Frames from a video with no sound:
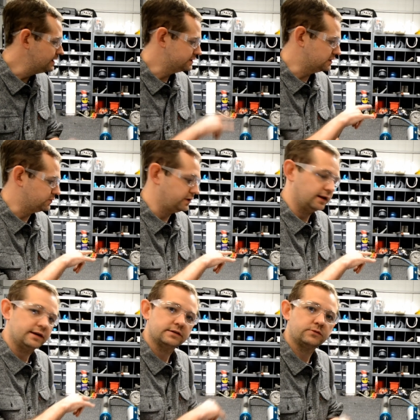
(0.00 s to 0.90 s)
Since we're
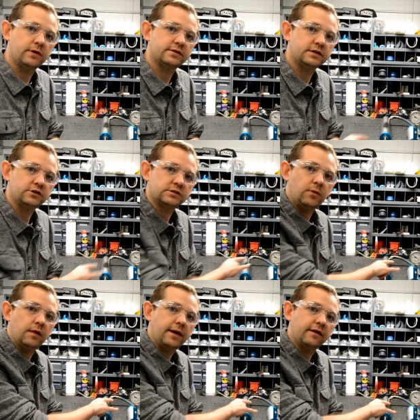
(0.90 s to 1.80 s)
dealing with such a
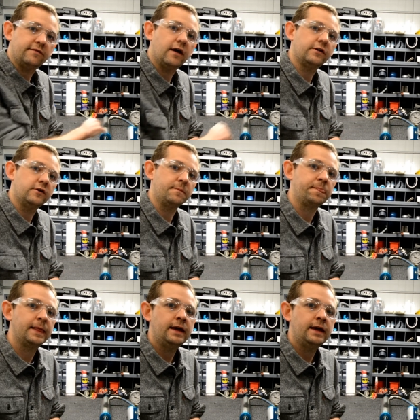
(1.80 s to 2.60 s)
small amount of volume,